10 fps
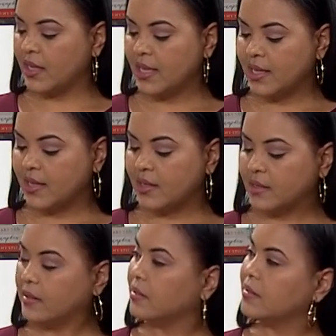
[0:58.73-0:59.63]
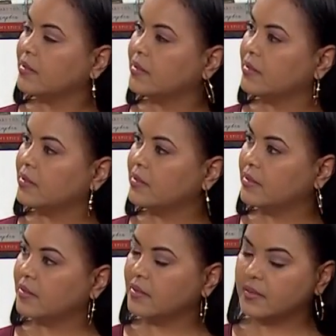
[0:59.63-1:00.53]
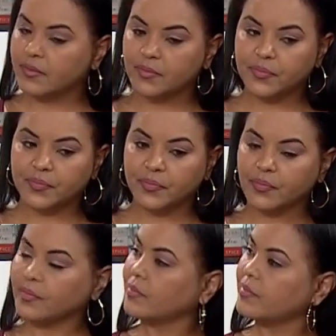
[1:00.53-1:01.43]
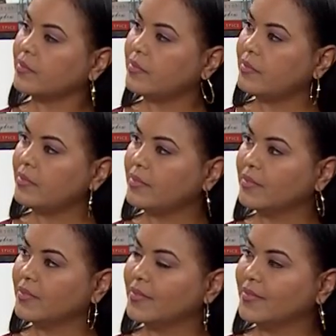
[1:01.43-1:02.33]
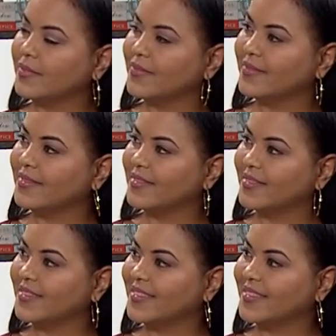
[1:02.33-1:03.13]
This person isn't speaking.